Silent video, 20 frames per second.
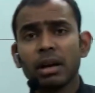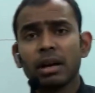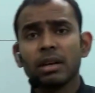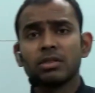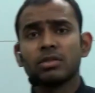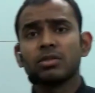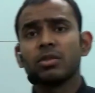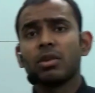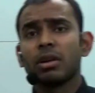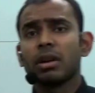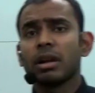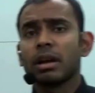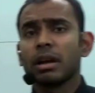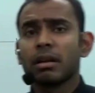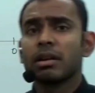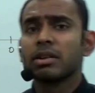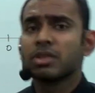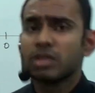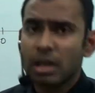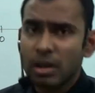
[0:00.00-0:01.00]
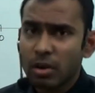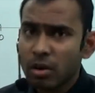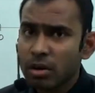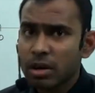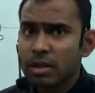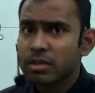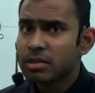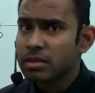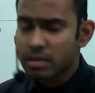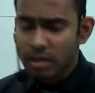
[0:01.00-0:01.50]
is not irrational, not
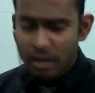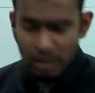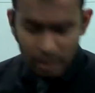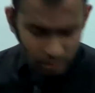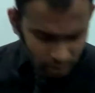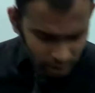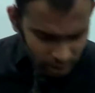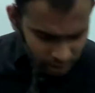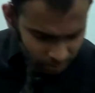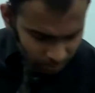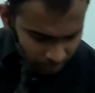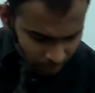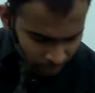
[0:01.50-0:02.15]
necessarily, right?